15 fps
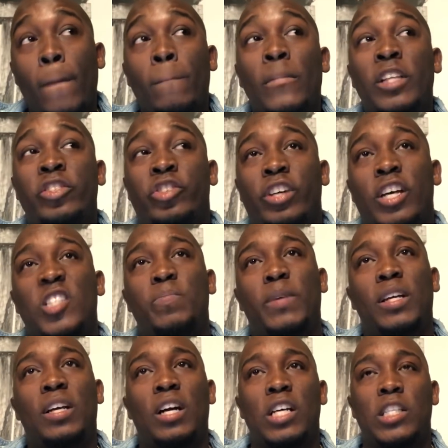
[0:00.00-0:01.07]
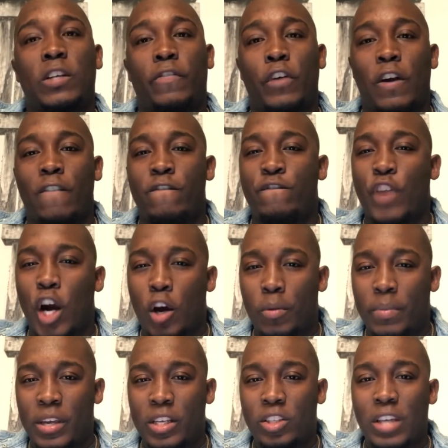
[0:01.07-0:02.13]
just because of her
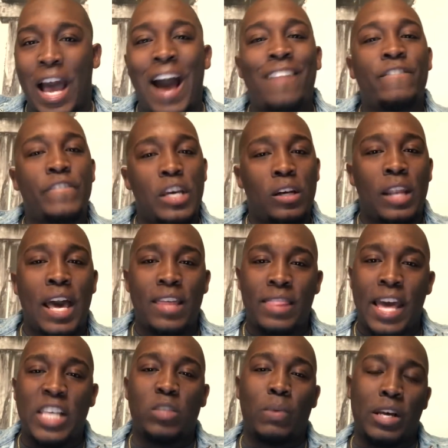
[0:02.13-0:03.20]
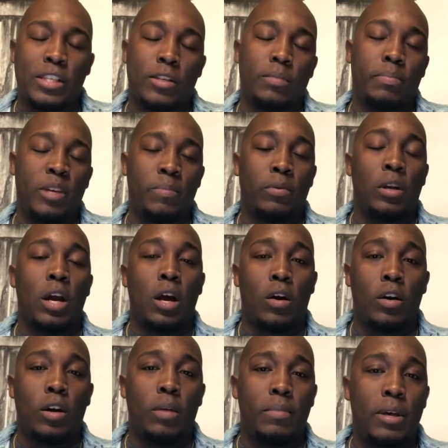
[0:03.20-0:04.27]
verbiage, I feel like that's why some people are
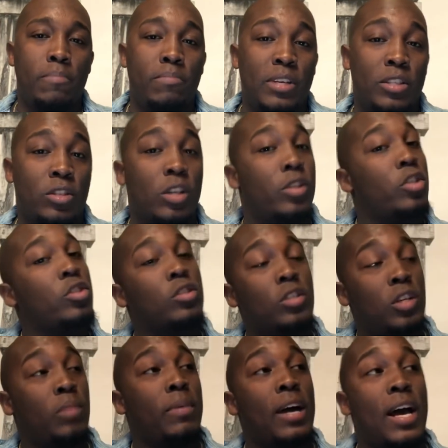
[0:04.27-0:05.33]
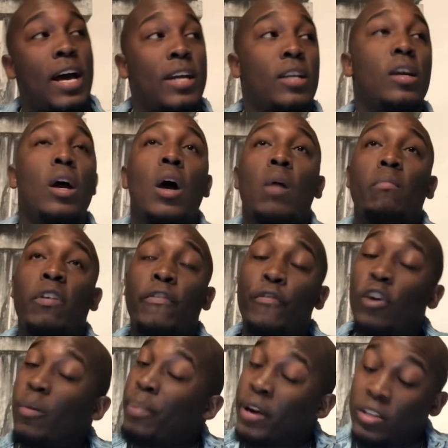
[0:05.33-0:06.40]
going to be misunderstood behind it. But
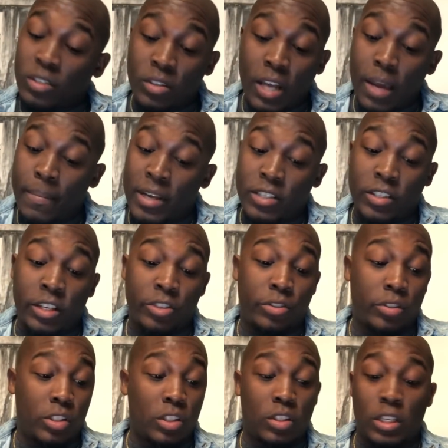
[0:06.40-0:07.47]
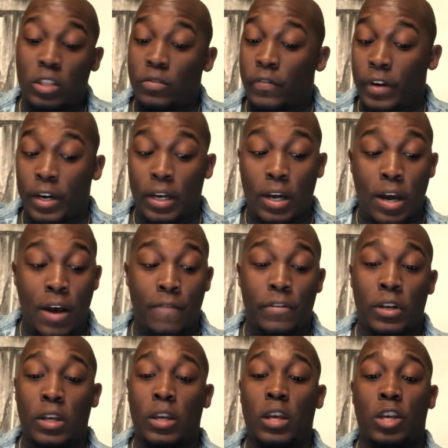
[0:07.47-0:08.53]
for a person like myself, she just seems very
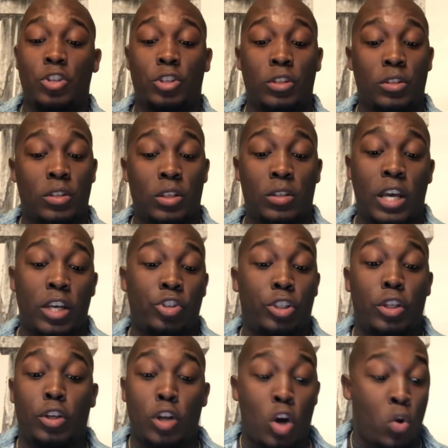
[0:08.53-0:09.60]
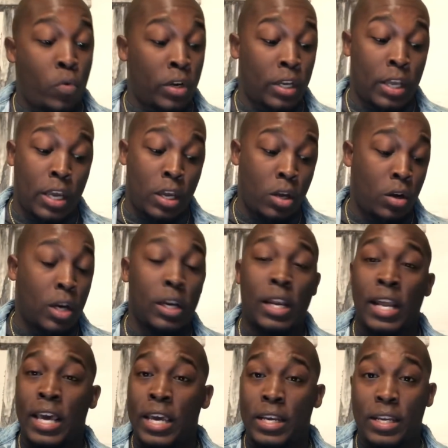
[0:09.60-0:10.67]
confident, and she seems like she know what the hell her
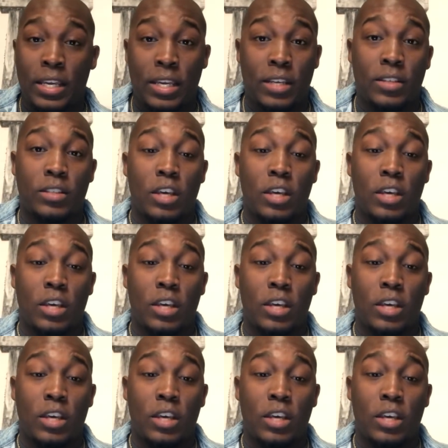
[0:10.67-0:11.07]
lane is.